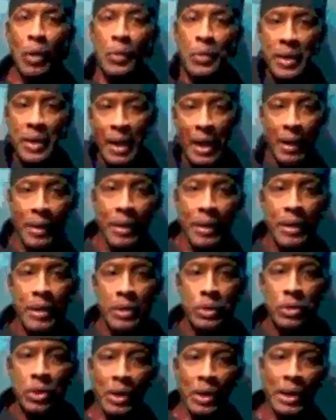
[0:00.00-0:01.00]
Okay.
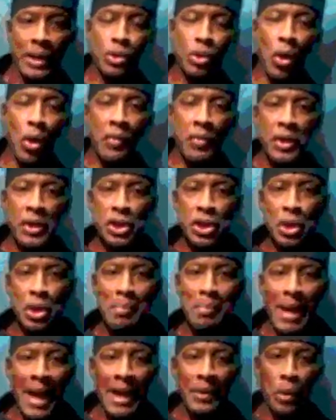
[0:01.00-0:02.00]
So let's go over the
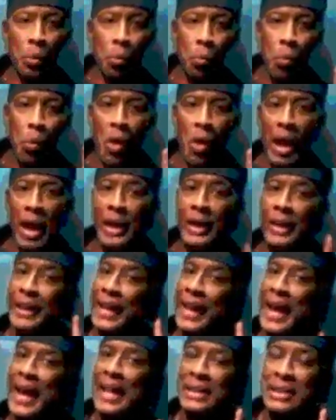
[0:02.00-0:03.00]
Shimada one
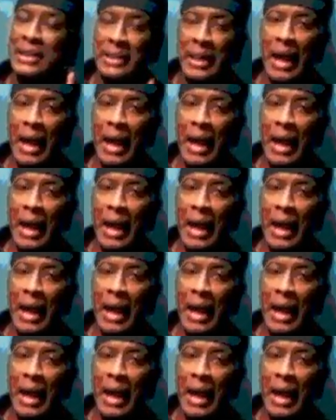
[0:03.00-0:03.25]
last